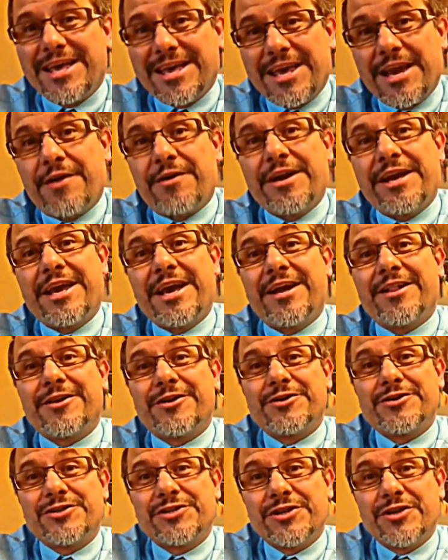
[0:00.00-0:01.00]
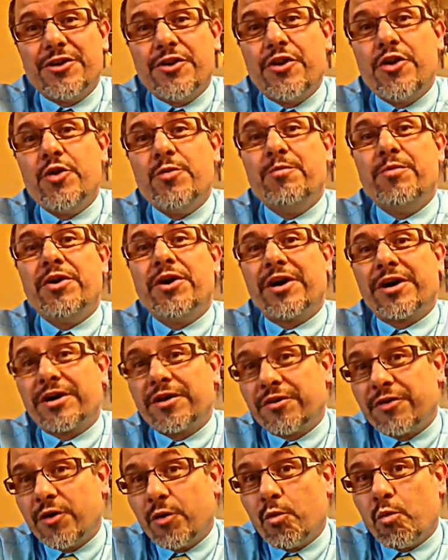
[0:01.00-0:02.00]
Gary Keller's new book,
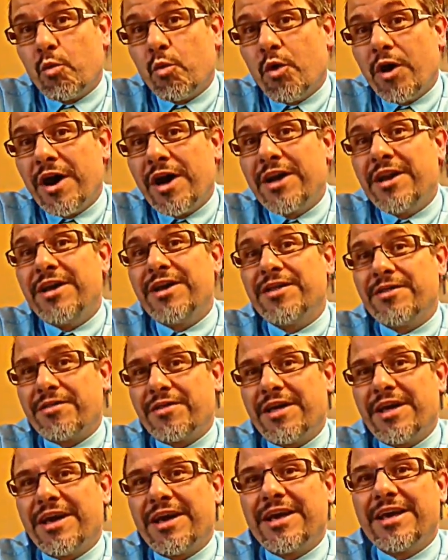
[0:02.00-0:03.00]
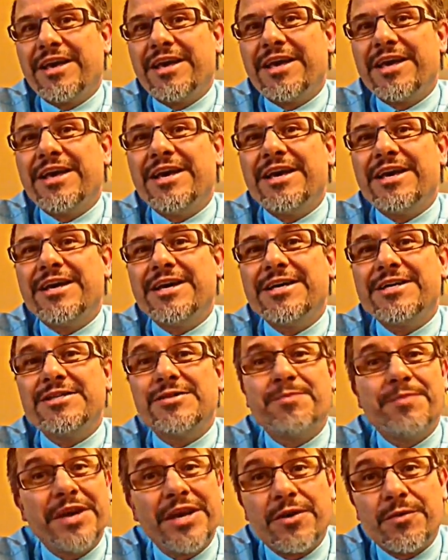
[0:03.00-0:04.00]
The One Thing,
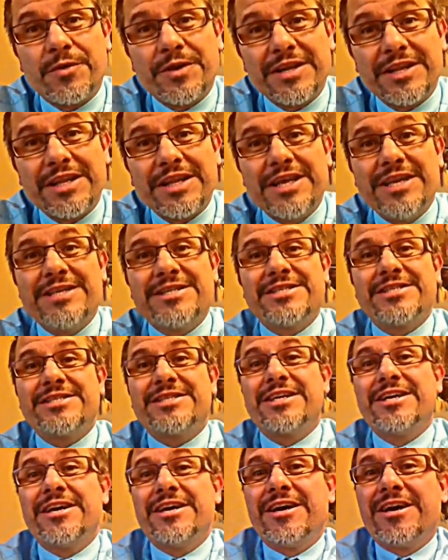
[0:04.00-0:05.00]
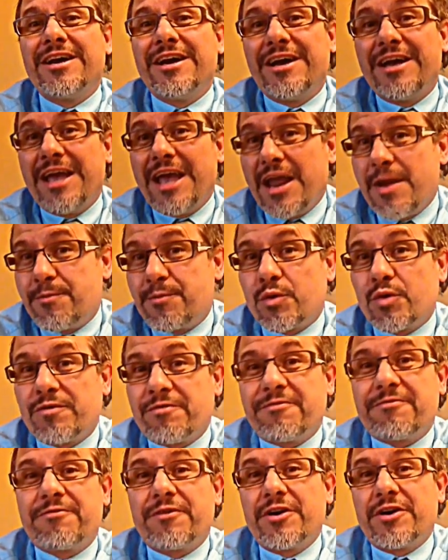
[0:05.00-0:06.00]
is being released April
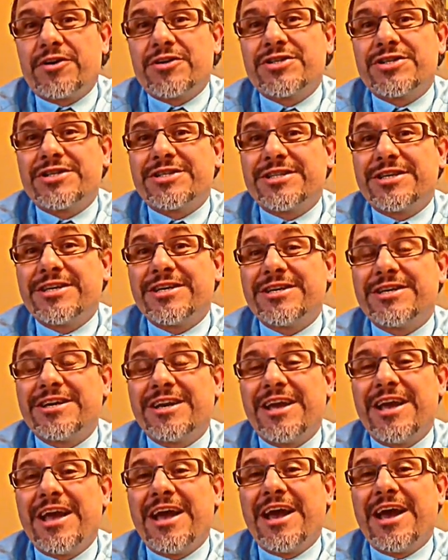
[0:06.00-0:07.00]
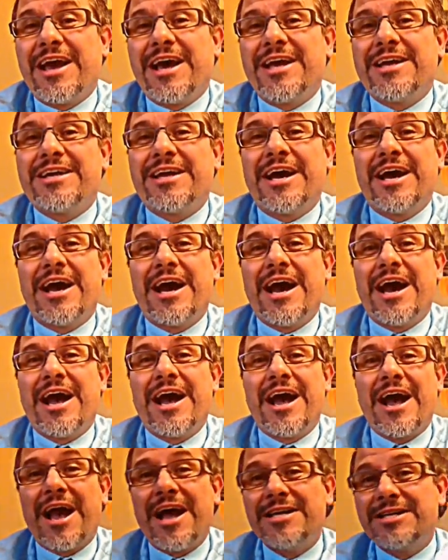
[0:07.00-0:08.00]
first, and uh,
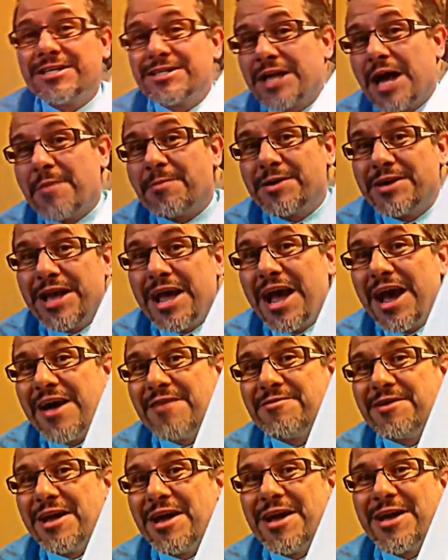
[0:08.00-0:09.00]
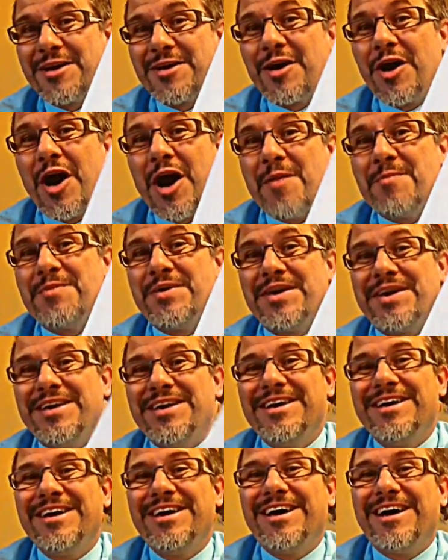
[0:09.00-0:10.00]
I just happen to have a
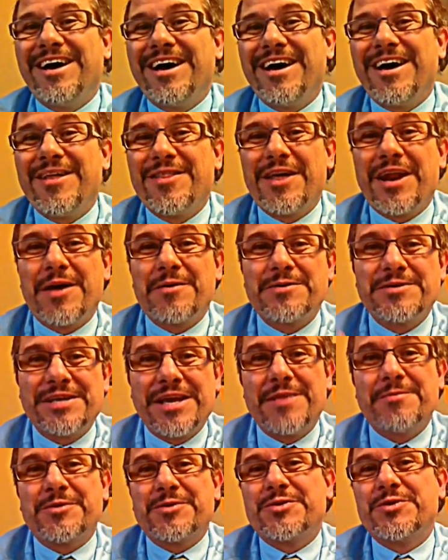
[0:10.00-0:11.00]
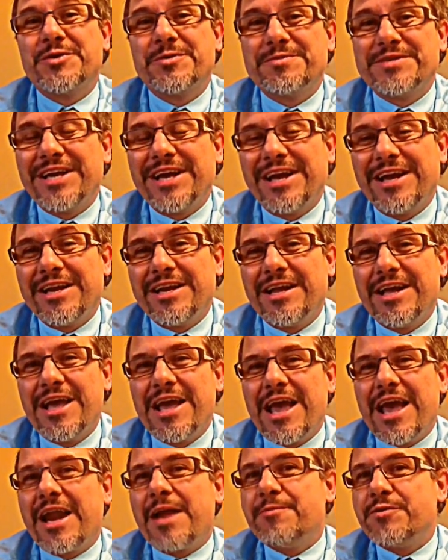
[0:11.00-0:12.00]
copy uh, that I was able to obtain,
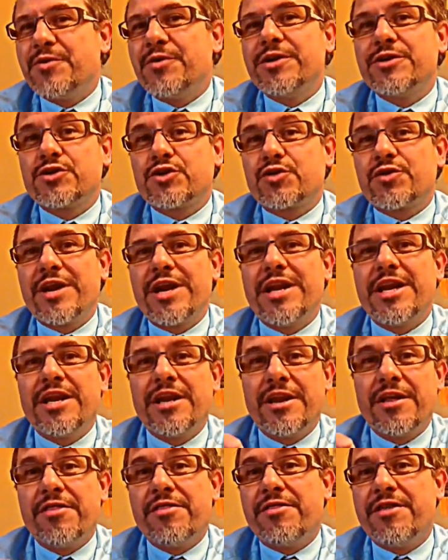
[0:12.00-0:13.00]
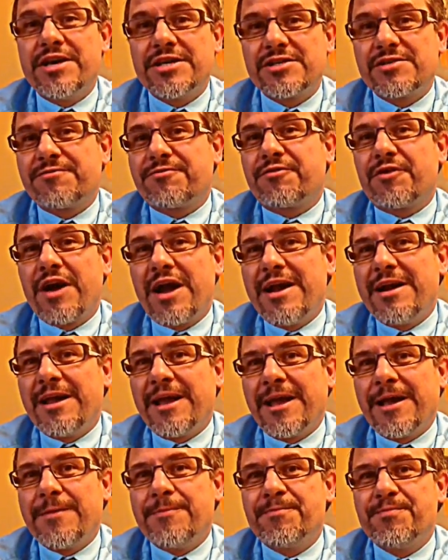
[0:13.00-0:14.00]
and I'm doing a training this
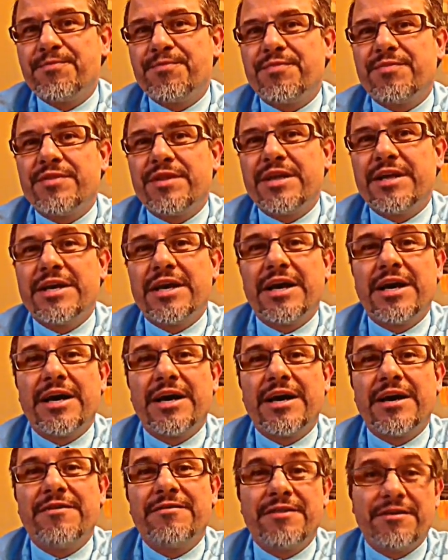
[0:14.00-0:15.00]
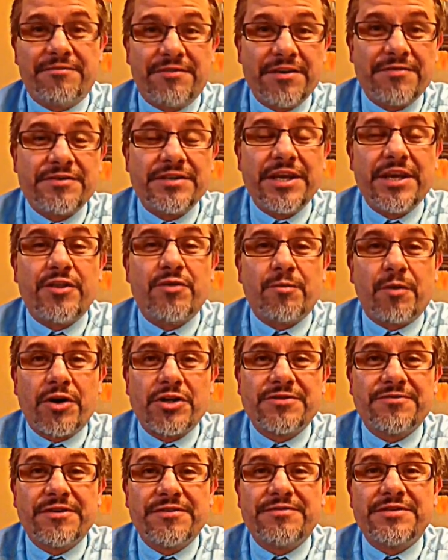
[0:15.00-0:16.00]
Friday, the uh, the fifteenth,
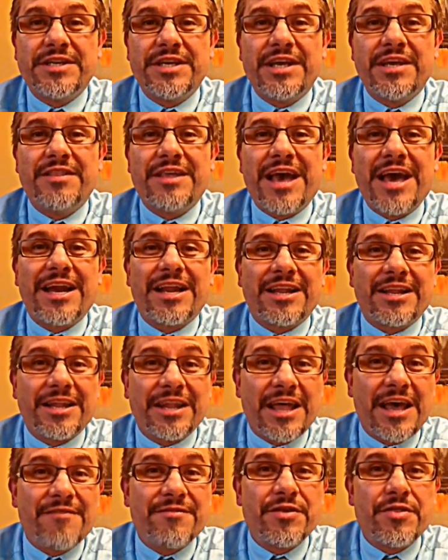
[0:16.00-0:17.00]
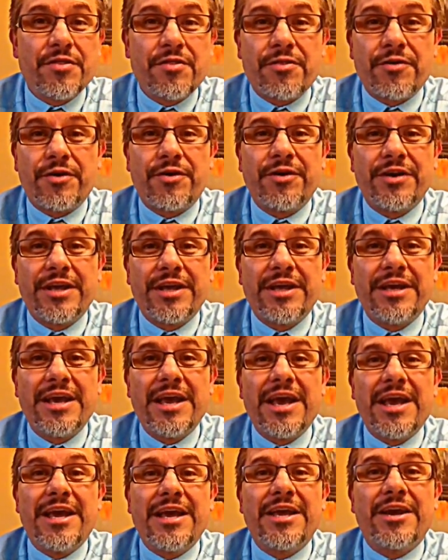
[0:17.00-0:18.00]
March fifteenth, at eleven thirty
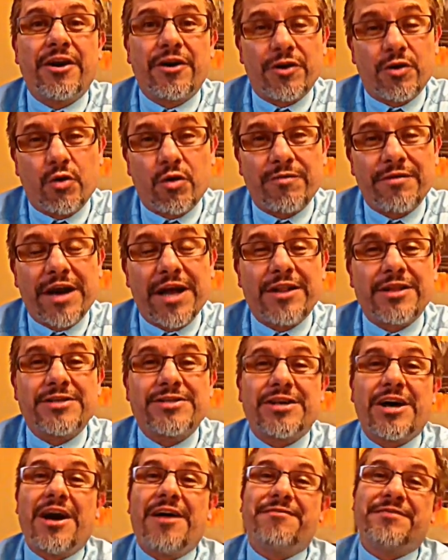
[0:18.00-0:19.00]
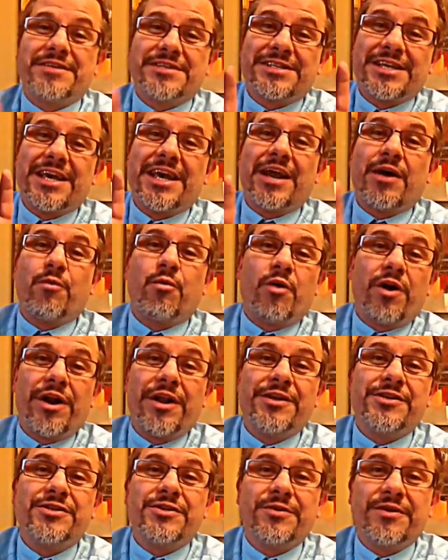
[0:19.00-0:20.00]
in our Corvallis office, and I
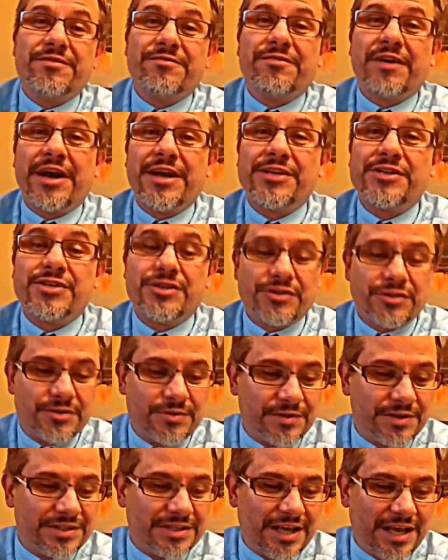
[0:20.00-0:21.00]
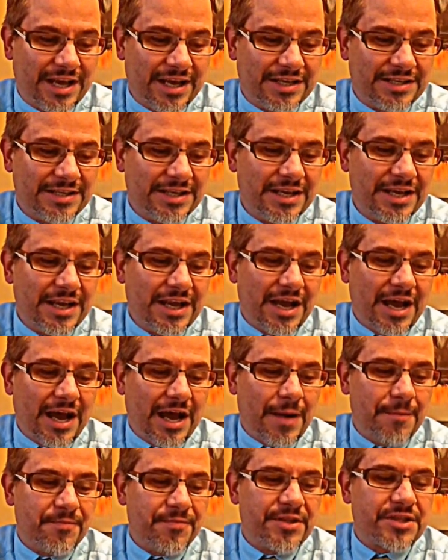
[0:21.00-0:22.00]
wanted to invite you to attend.
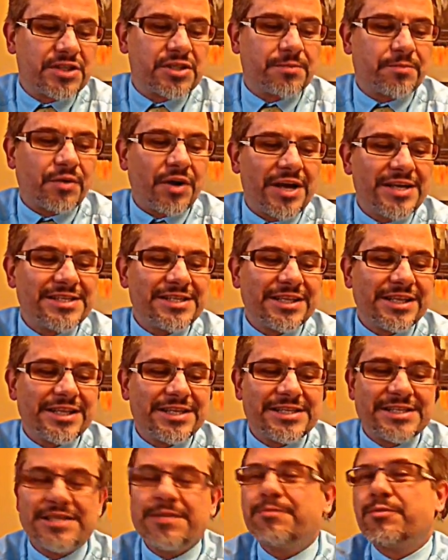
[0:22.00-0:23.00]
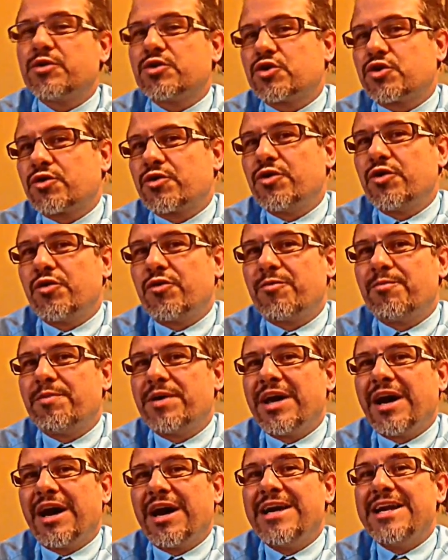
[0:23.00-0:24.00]
Um, the surprisingly simple truth
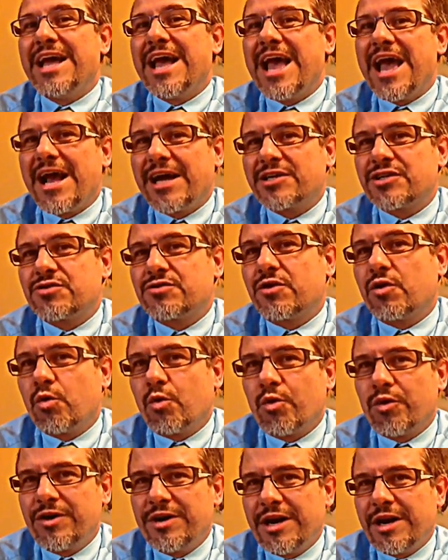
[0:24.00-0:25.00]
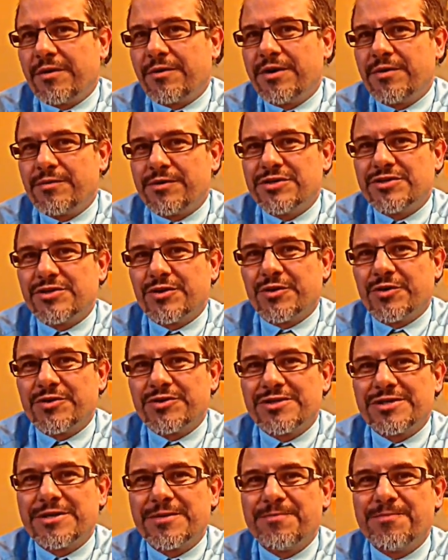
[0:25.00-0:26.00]
behind extraordinary
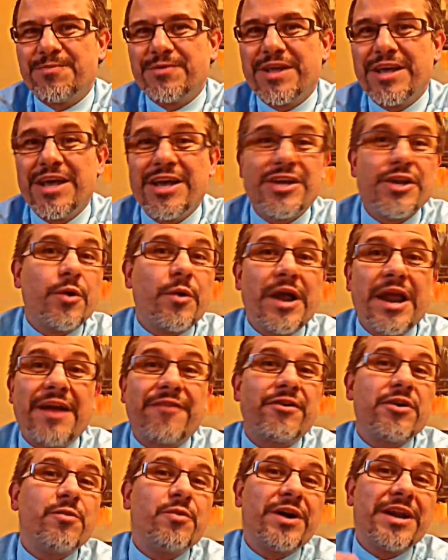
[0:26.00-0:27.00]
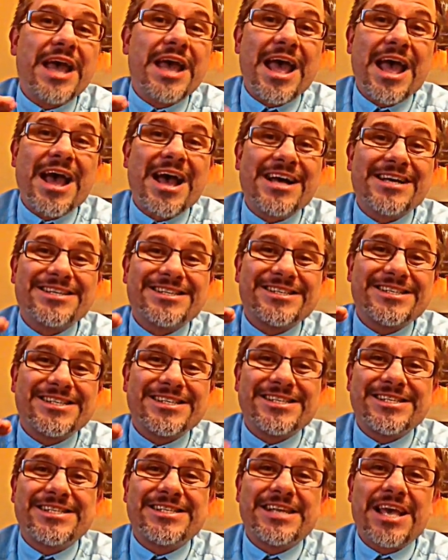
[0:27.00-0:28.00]
results. You know, everyone has the
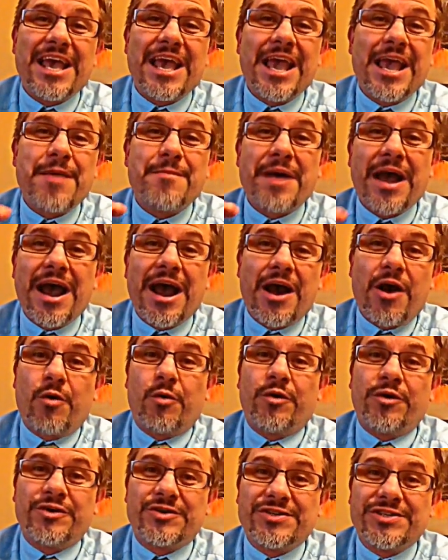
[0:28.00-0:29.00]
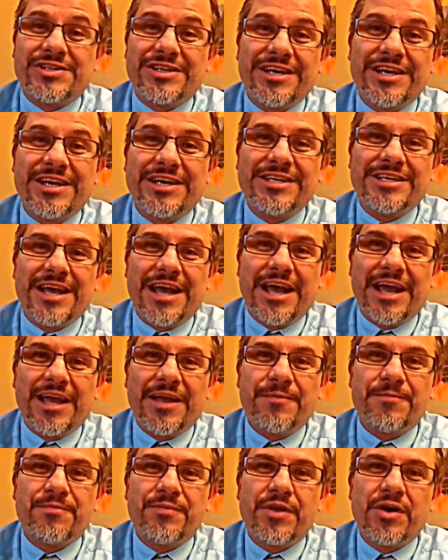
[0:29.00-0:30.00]
same hours in a
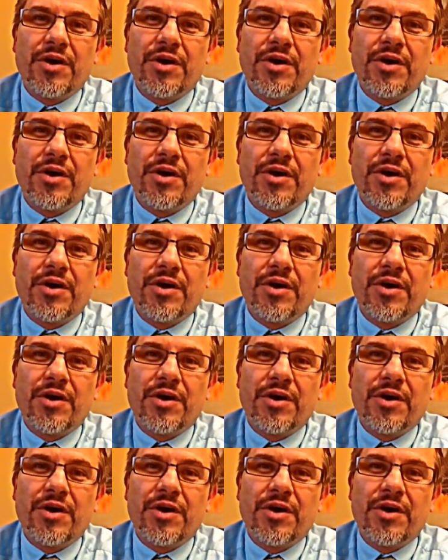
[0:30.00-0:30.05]
day.